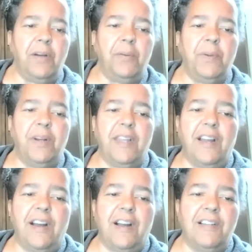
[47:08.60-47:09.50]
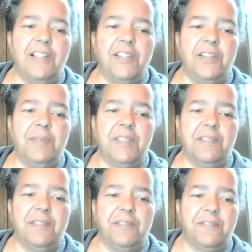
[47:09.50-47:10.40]
where they are in terms
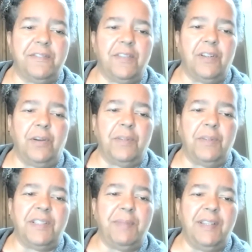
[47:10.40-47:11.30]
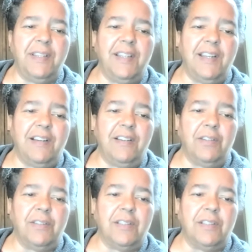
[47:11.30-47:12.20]
of almost being there,
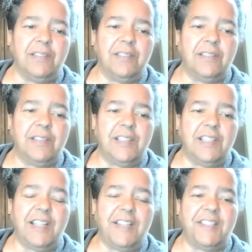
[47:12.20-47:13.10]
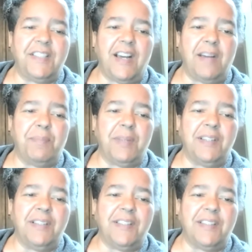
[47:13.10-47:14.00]
or did they stop
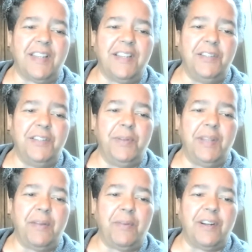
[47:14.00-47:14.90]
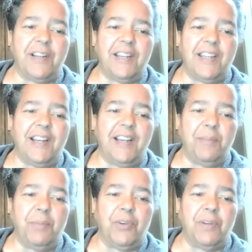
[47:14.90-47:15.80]
because they knew they weren't going to get any
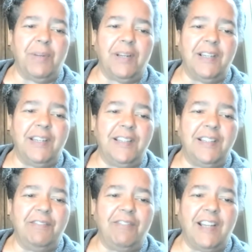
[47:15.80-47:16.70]
more money right